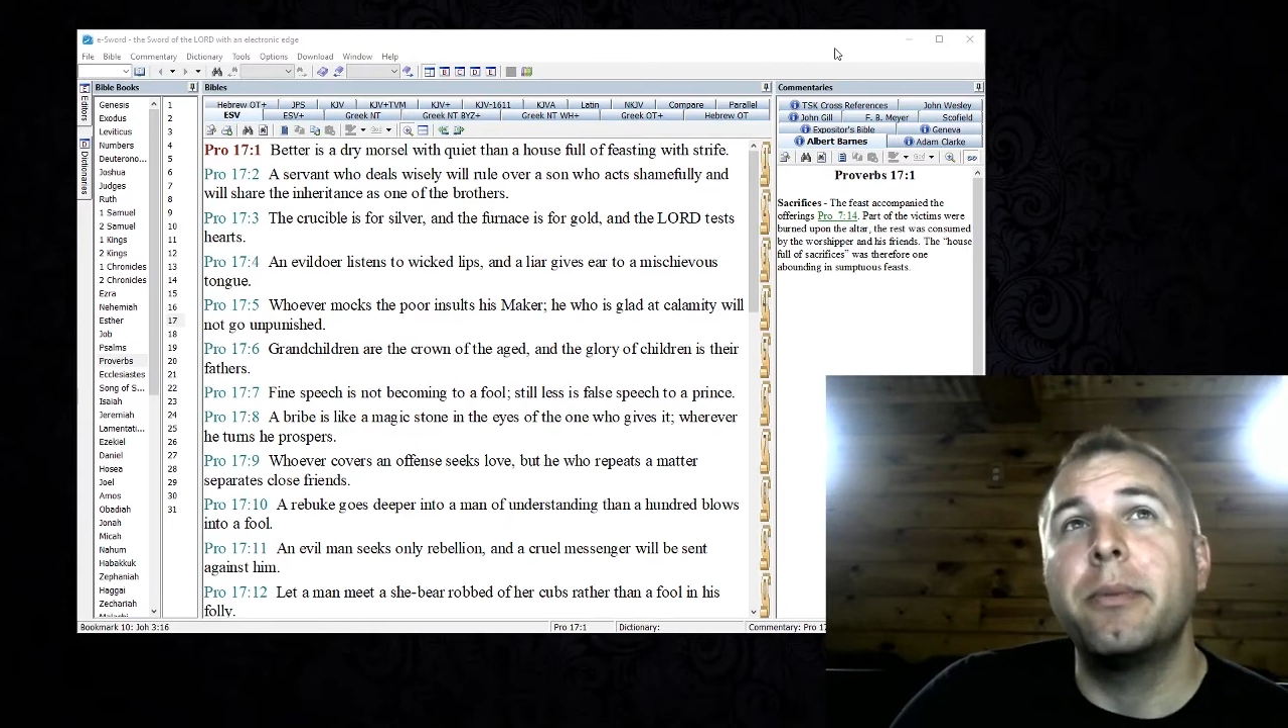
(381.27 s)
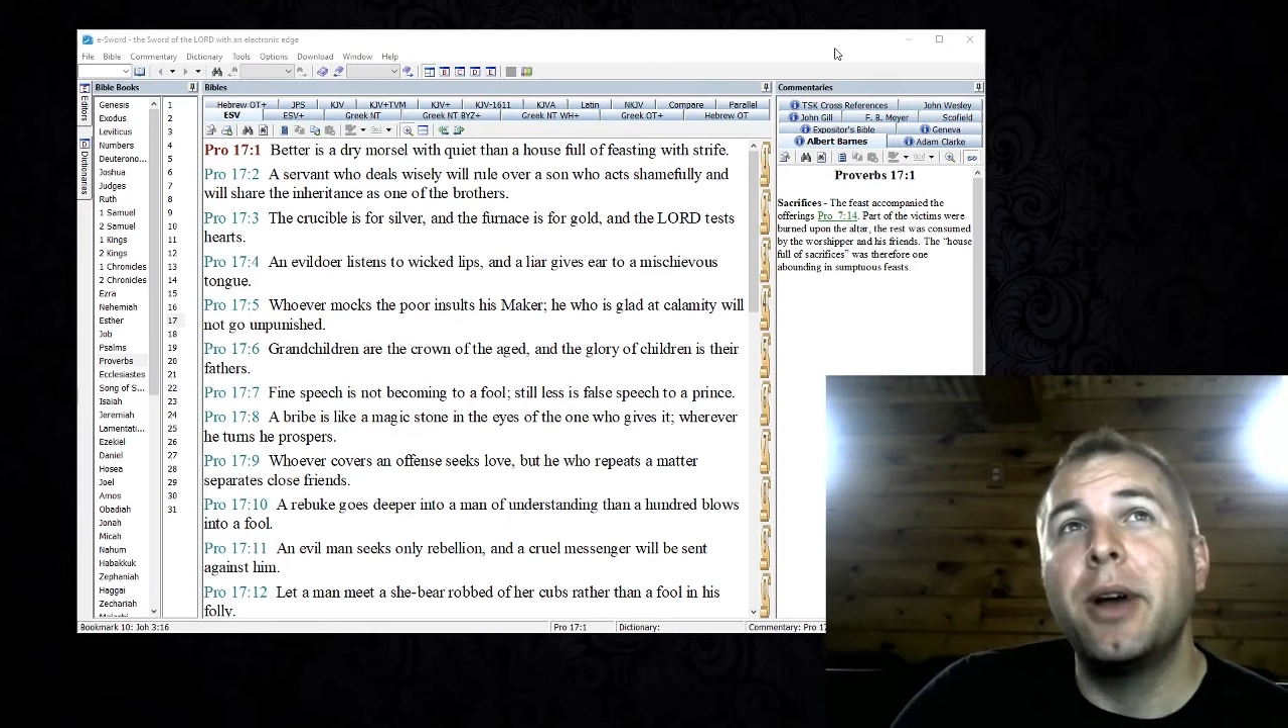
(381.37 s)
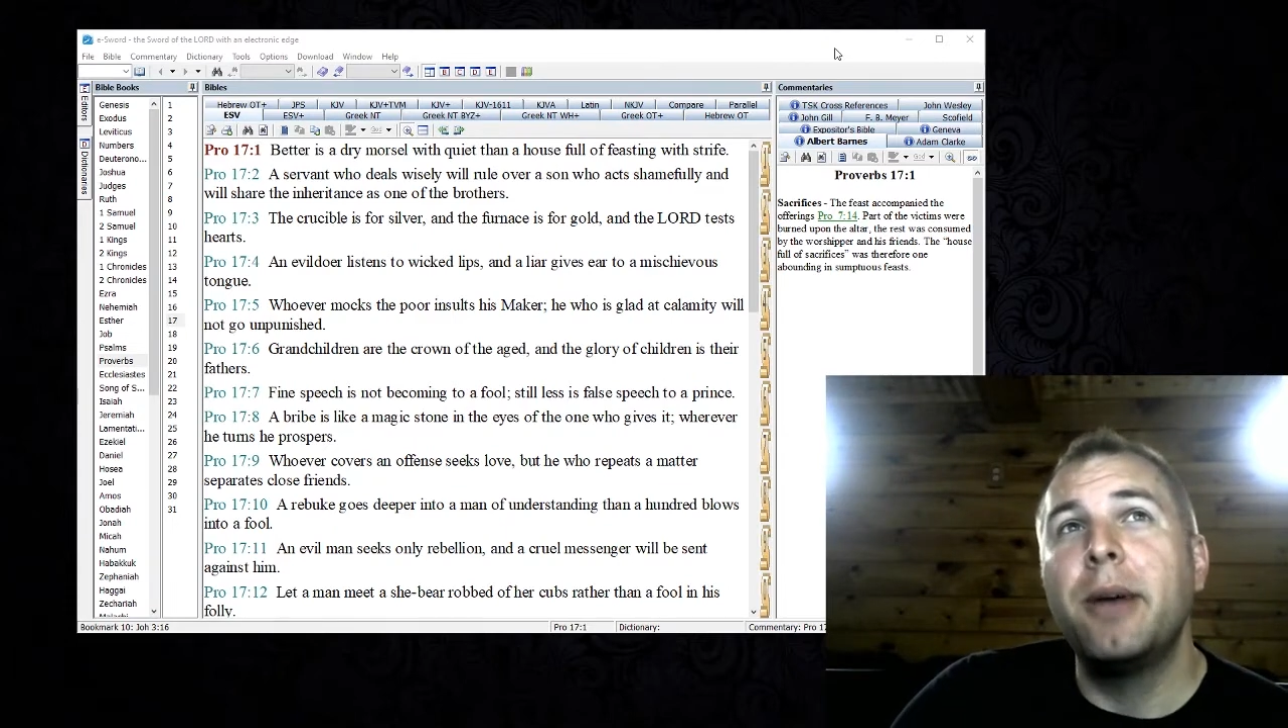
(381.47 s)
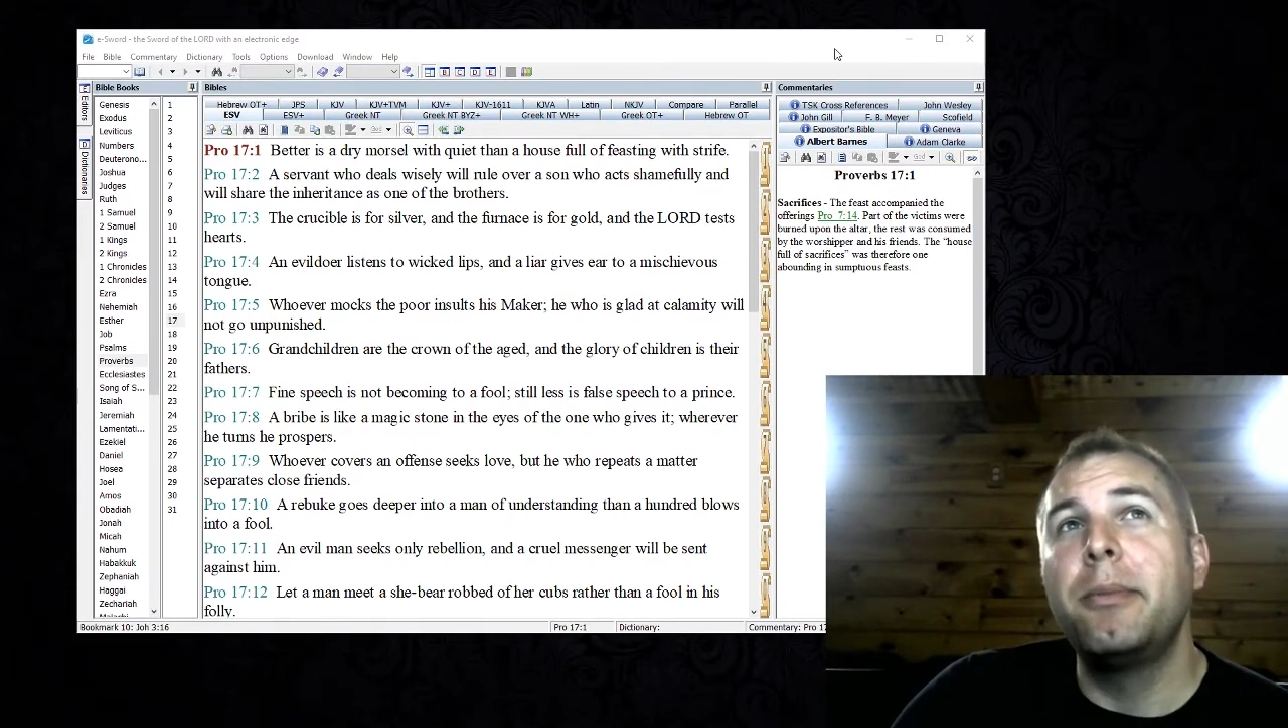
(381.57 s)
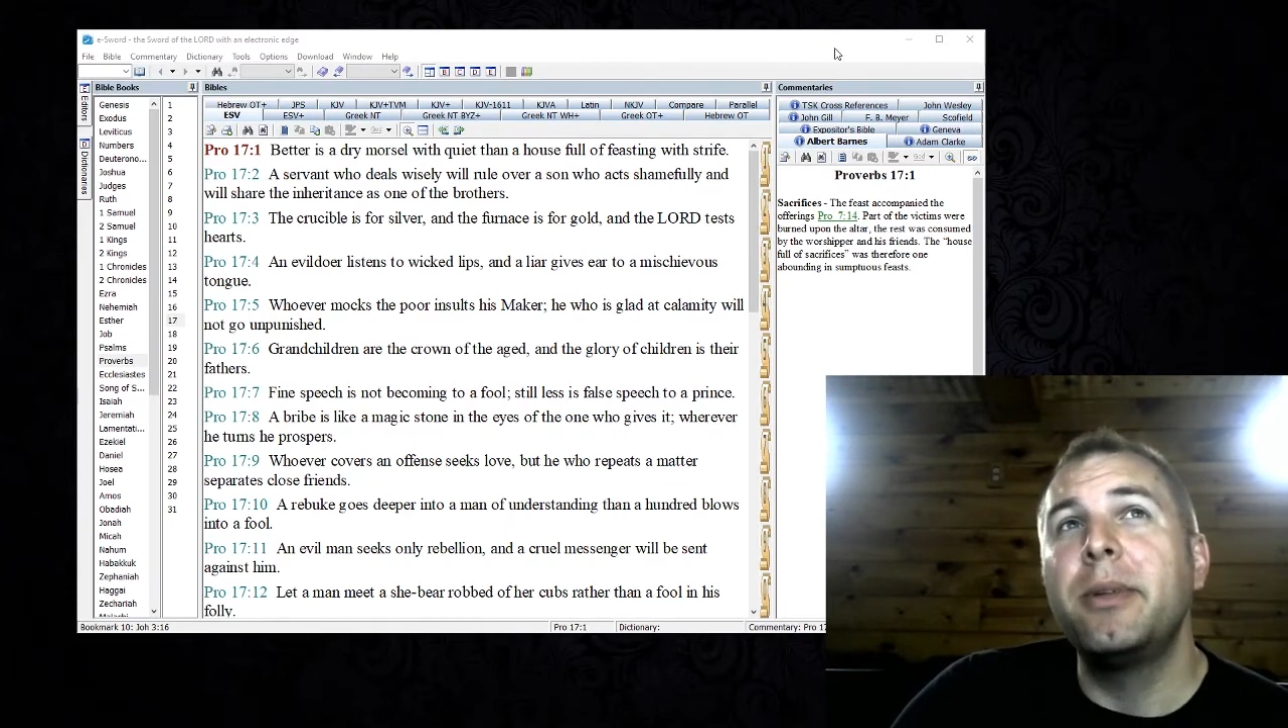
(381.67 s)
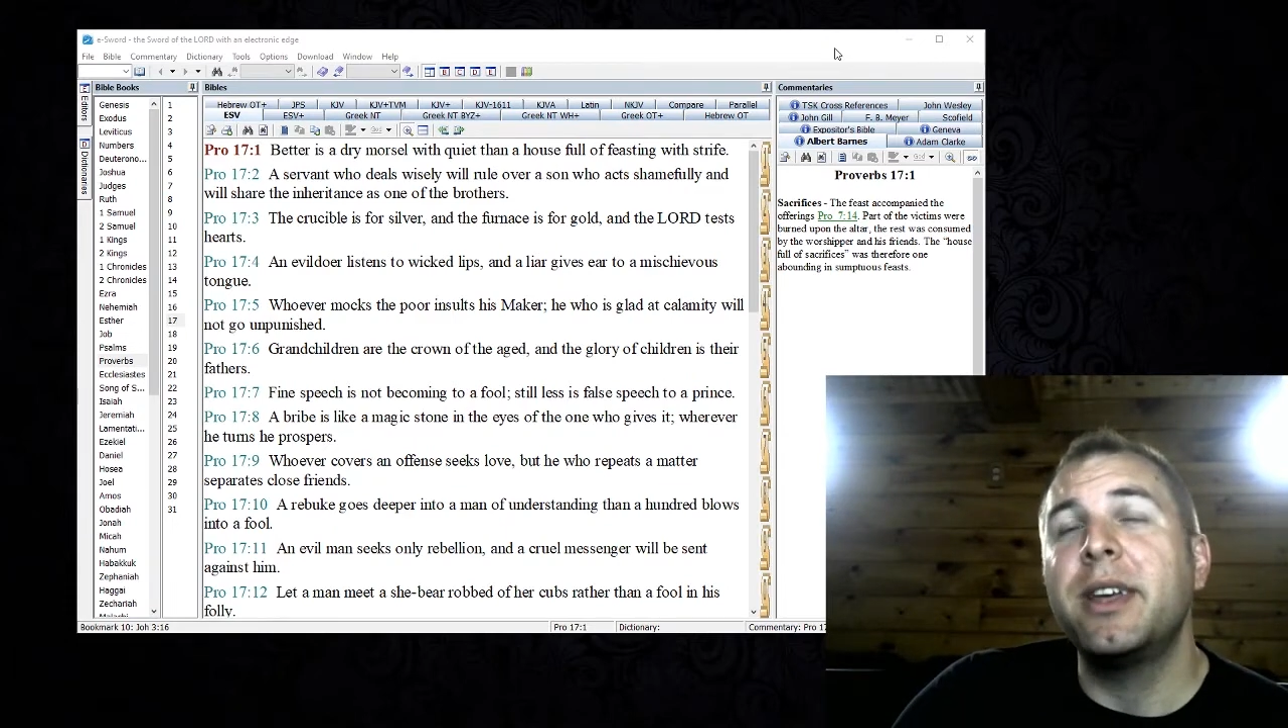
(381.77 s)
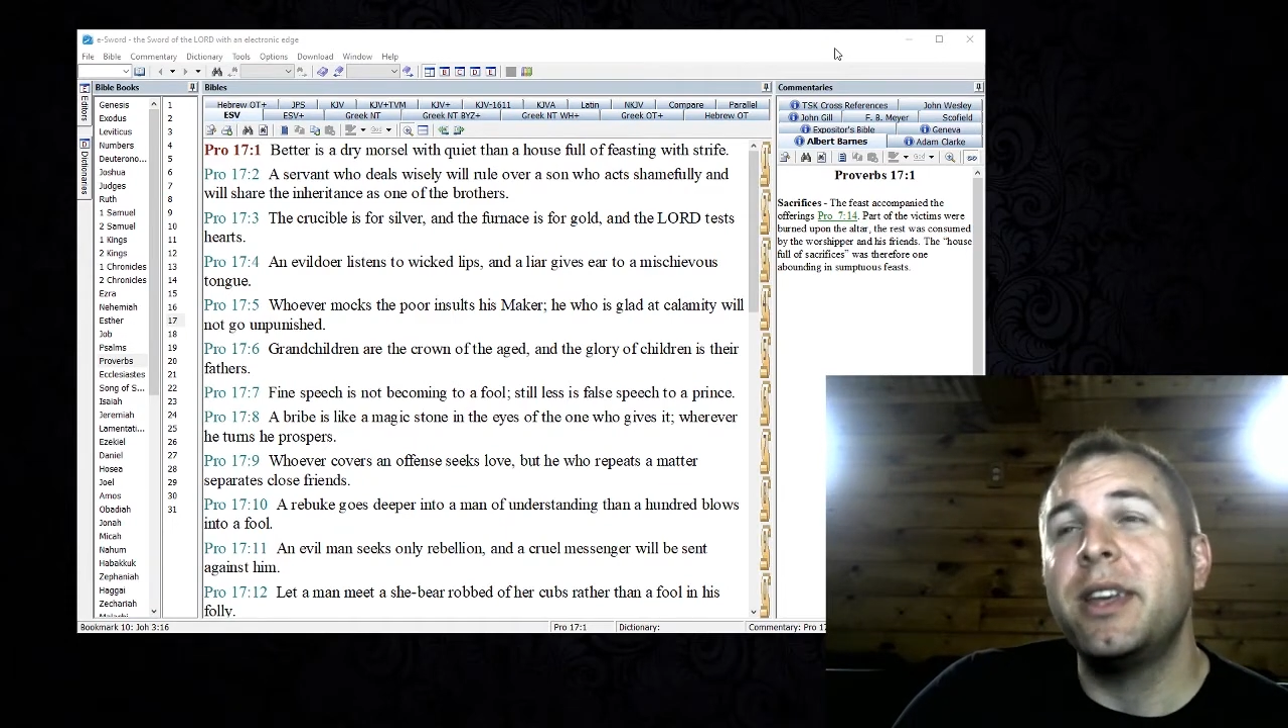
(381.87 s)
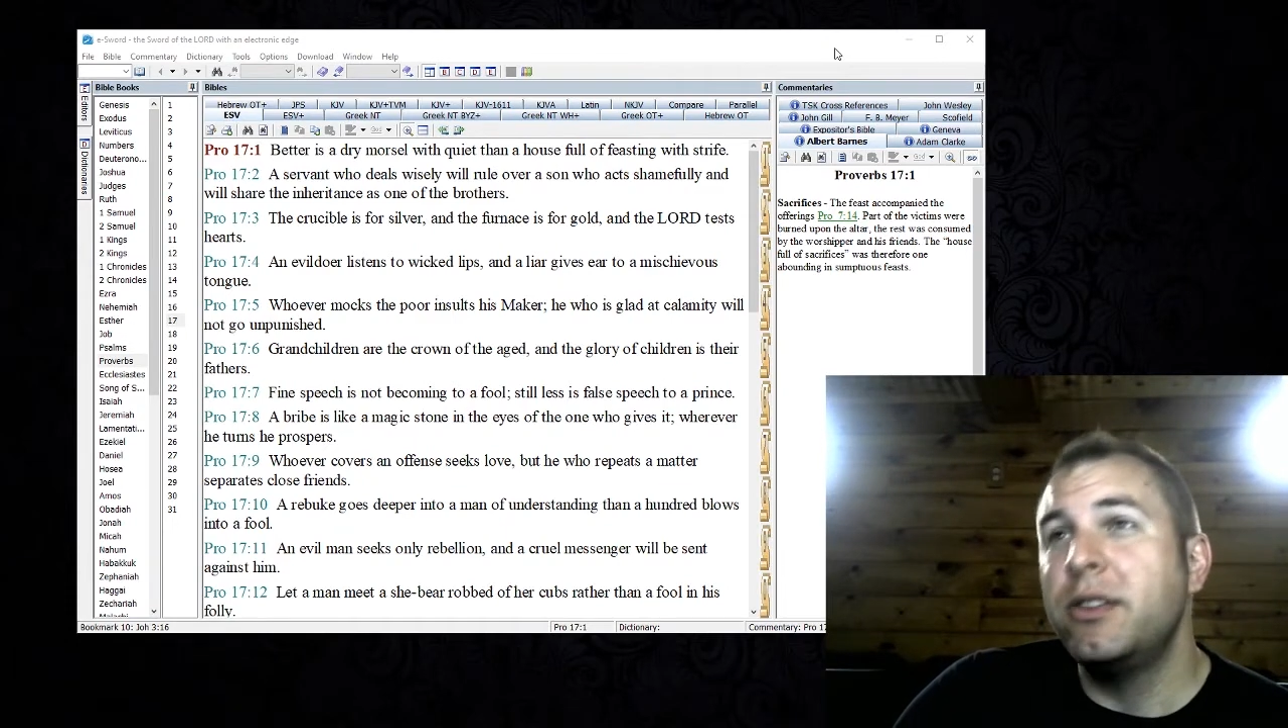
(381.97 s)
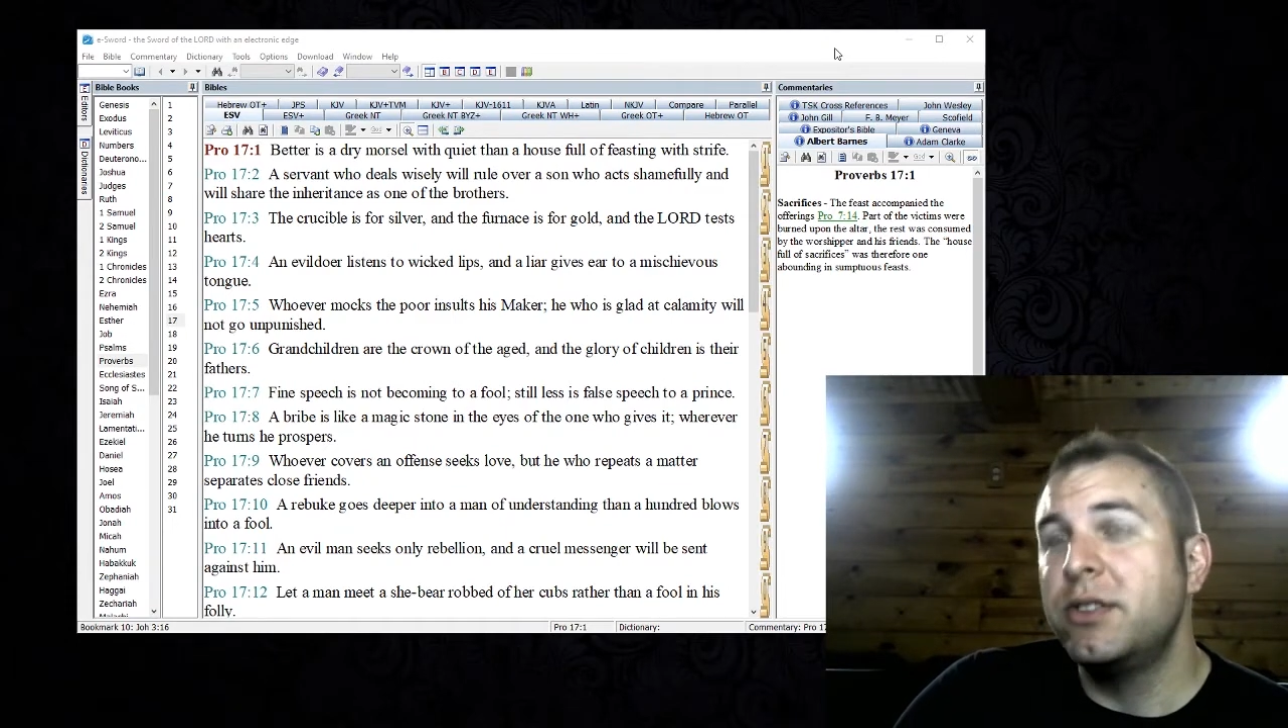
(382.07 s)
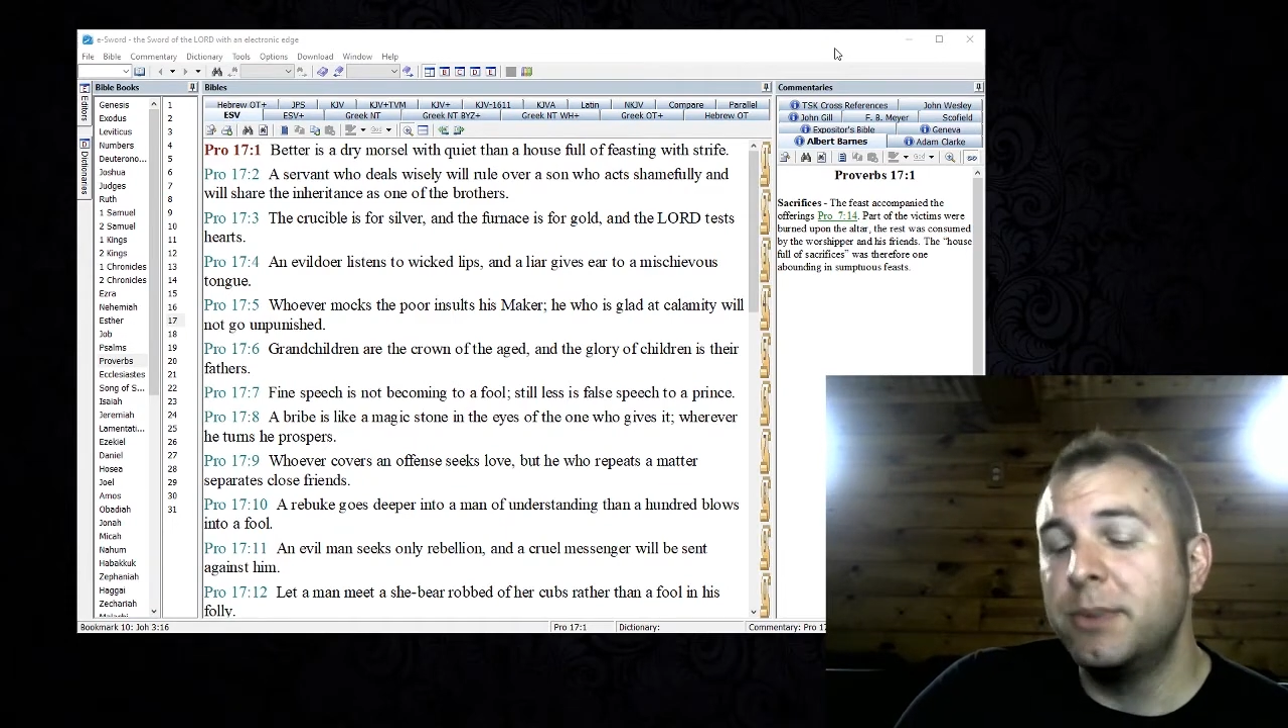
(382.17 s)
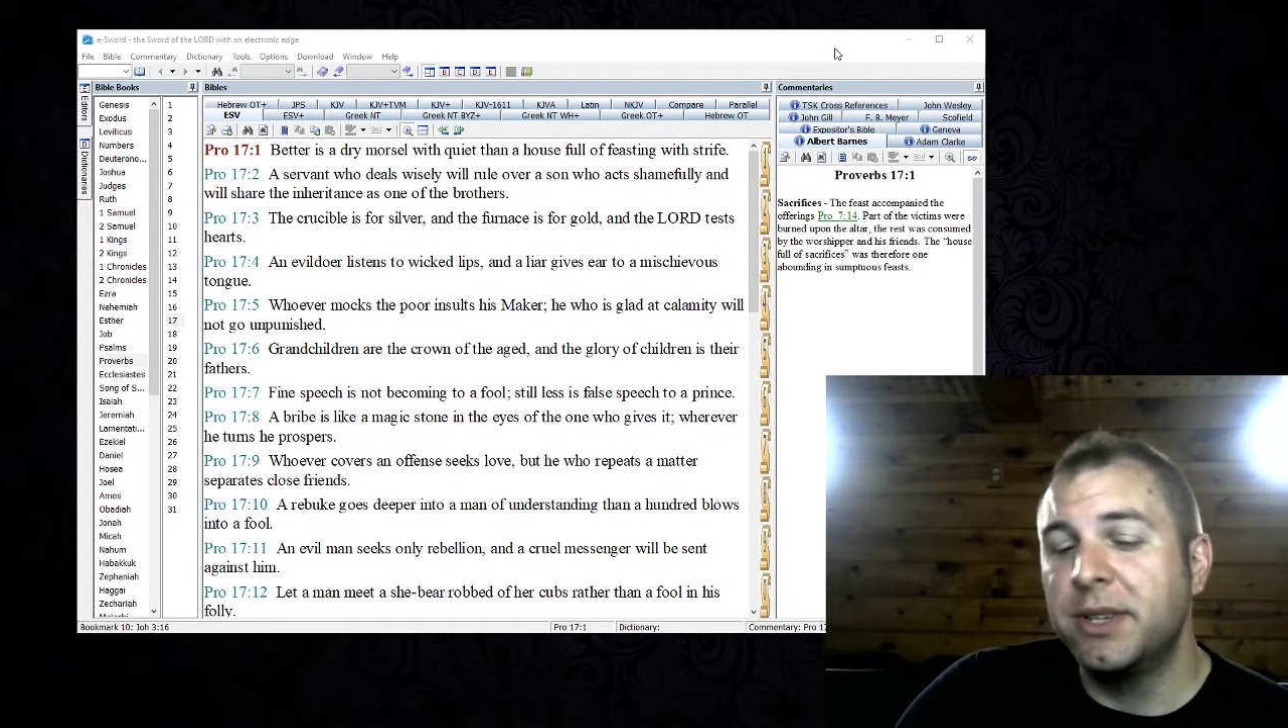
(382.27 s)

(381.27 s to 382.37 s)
probably a huge